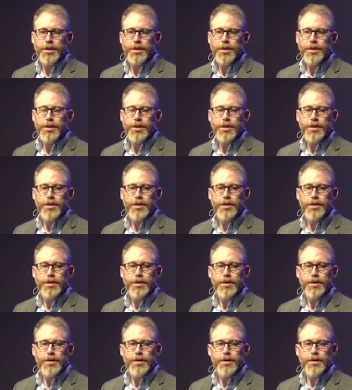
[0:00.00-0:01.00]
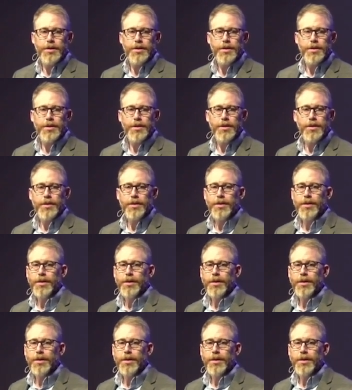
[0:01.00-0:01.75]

(no one is talking)